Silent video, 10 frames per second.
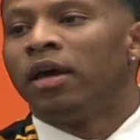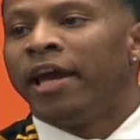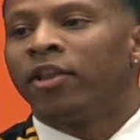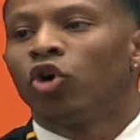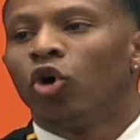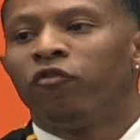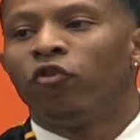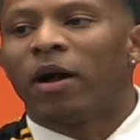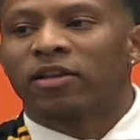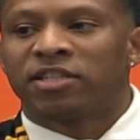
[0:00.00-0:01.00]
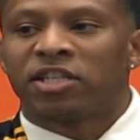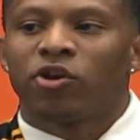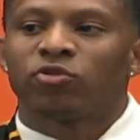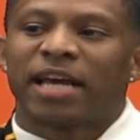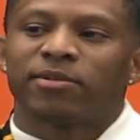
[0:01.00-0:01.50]
and thoughtful about the
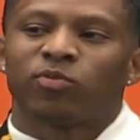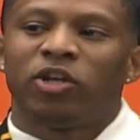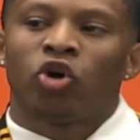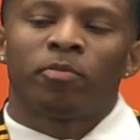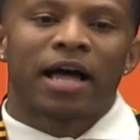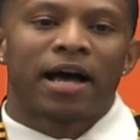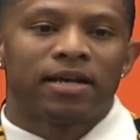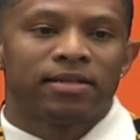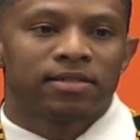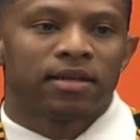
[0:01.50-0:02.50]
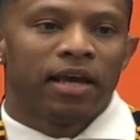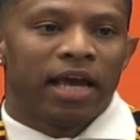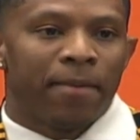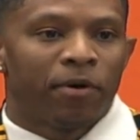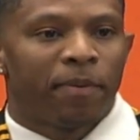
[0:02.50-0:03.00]
stereotypes we normalize
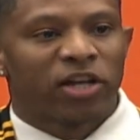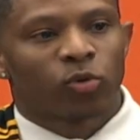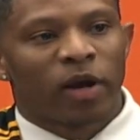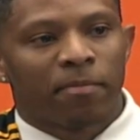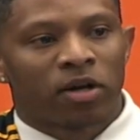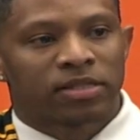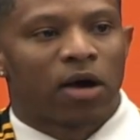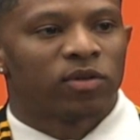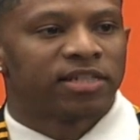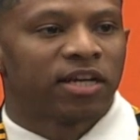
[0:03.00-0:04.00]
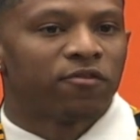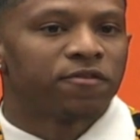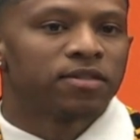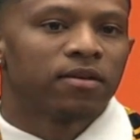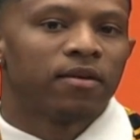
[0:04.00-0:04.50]
and perpetuate amongst ourselves.